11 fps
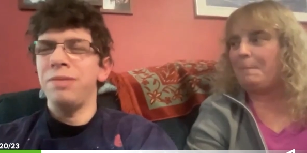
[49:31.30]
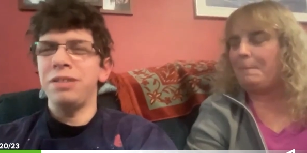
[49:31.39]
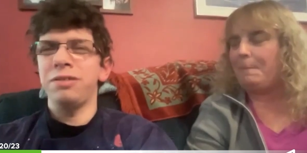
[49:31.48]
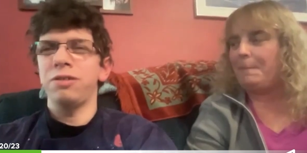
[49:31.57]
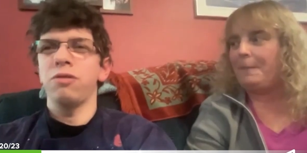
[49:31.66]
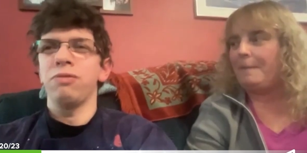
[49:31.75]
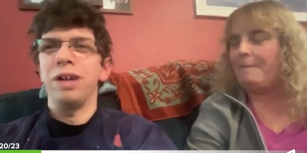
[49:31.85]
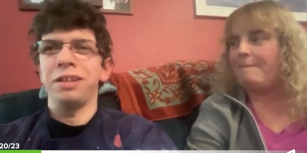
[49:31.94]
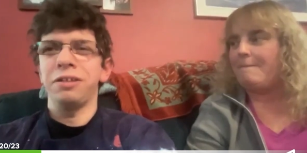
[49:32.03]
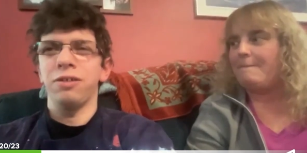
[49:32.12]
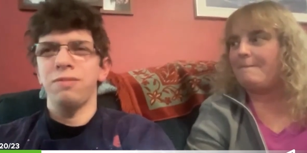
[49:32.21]
Speaker 1: musical
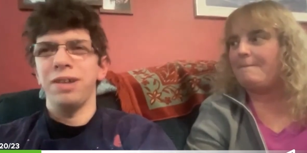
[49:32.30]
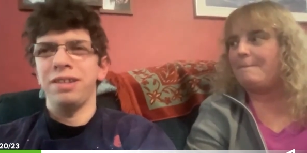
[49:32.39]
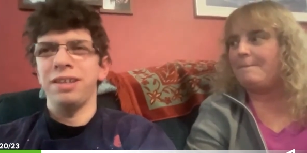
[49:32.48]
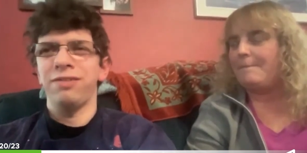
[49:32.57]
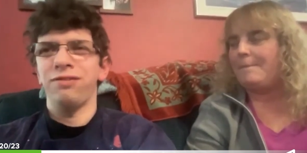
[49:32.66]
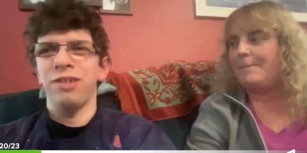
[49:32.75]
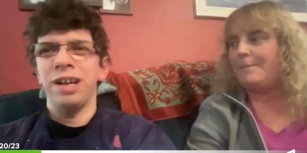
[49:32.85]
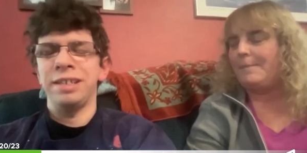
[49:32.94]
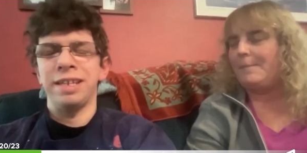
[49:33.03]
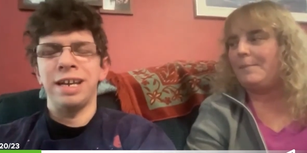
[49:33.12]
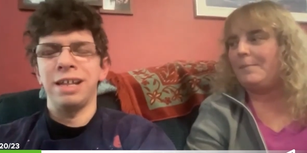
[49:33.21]
once told me this
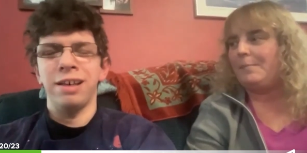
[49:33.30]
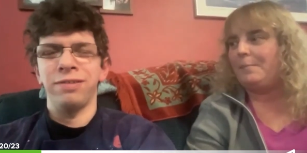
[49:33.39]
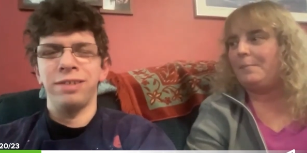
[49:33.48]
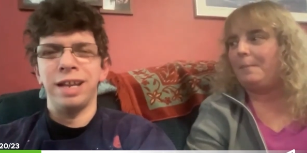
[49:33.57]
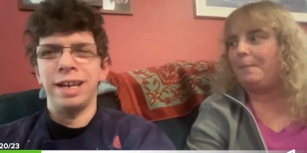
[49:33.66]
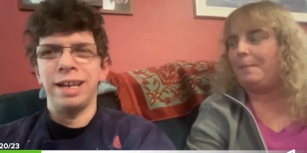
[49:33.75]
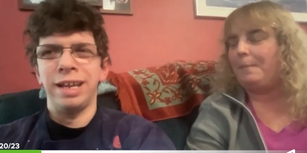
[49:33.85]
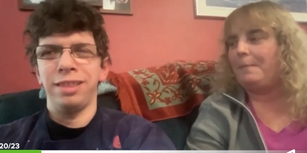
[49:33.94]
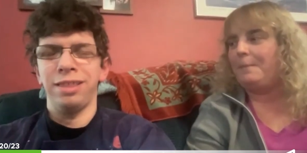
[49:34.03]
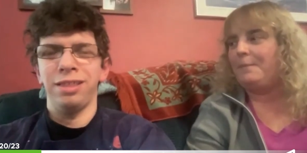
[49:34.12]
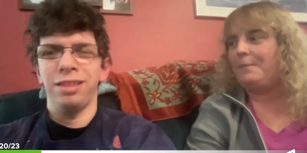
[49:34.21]
phrase, and I love saying
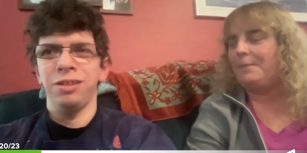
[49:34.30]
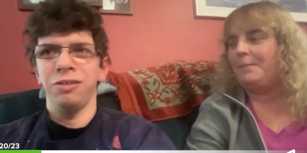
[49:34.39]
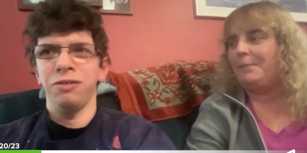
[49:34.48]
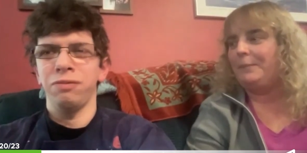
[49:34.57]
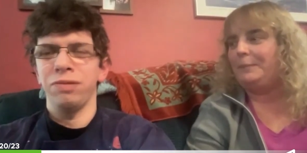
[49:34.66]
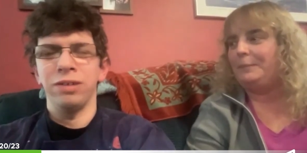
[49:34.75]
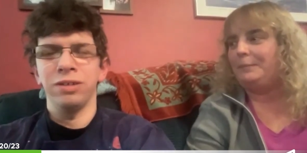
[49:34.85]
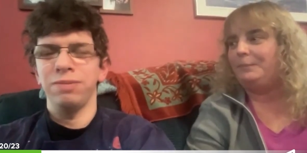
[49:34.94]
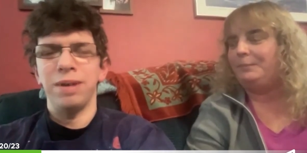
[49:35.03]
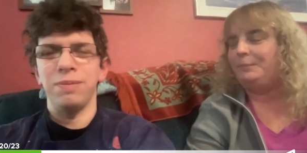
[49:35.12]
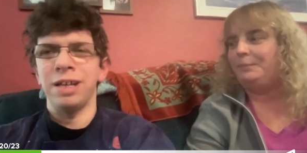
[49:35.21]
it to
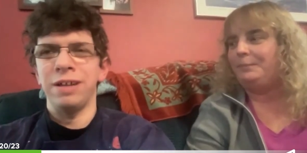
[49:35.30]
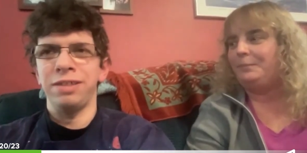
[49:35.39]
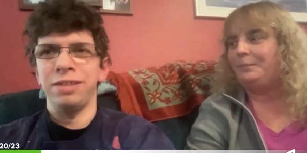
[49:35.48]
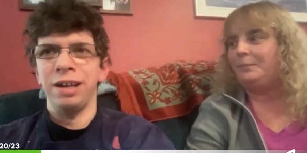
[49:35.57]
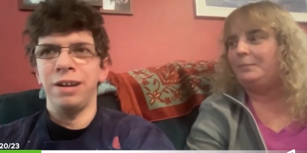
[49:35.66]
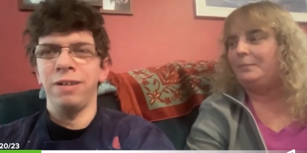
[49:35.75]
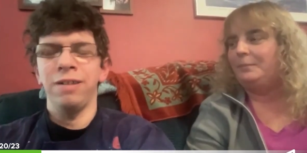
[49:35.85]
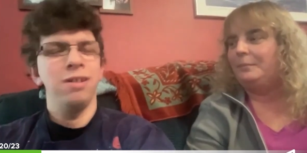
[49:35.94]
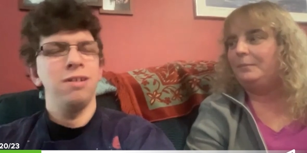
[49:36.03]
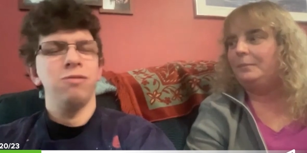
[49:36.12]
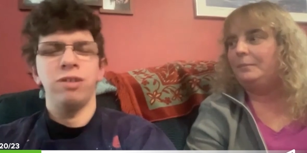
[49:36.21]
most people out there:
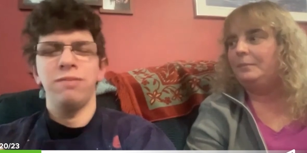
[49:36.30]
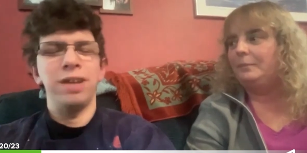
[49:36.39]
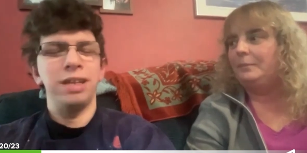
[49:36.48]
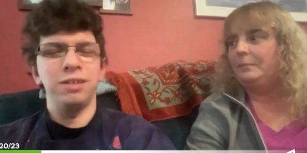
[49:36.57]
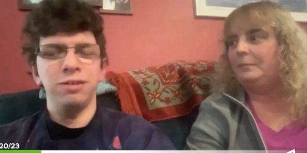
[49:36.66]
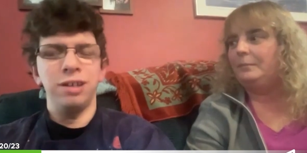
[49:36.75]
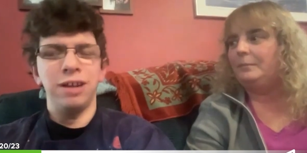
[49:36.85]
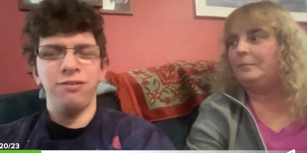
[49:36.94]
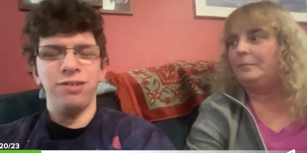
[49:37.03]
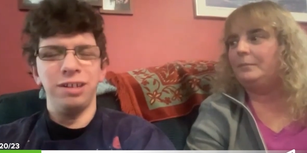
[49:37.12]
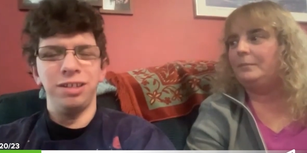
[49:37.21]
what makes you
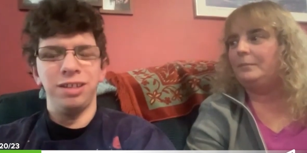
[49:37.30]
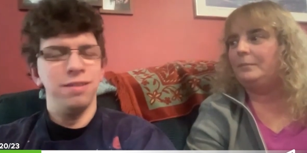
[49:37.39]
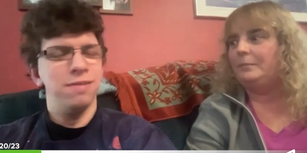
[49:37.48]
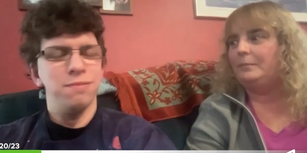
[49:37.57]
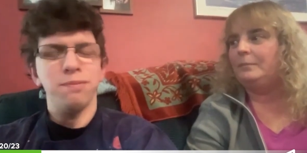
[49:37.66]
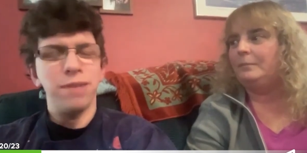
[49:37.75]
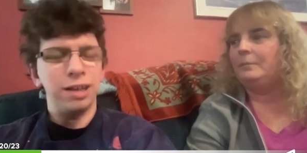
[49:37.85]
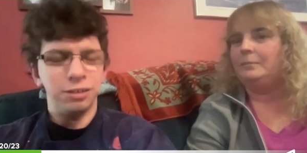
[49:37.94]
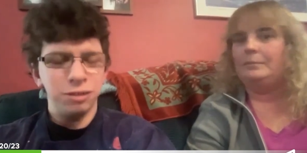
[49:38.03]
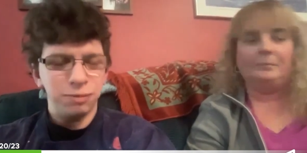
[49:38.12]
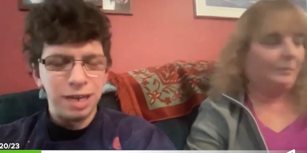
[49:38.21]
different
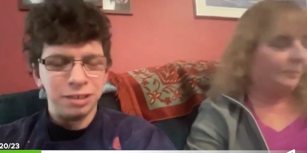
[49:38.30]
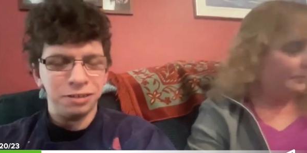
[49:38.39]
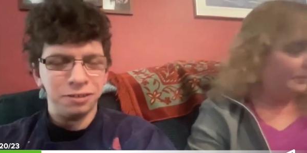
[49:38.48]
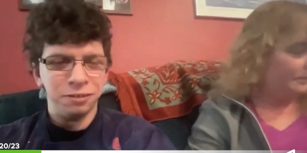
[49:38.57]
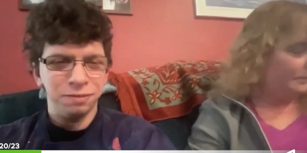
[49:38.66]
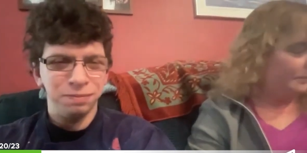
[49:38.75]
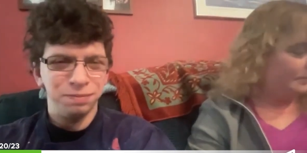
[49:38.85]
makes you special.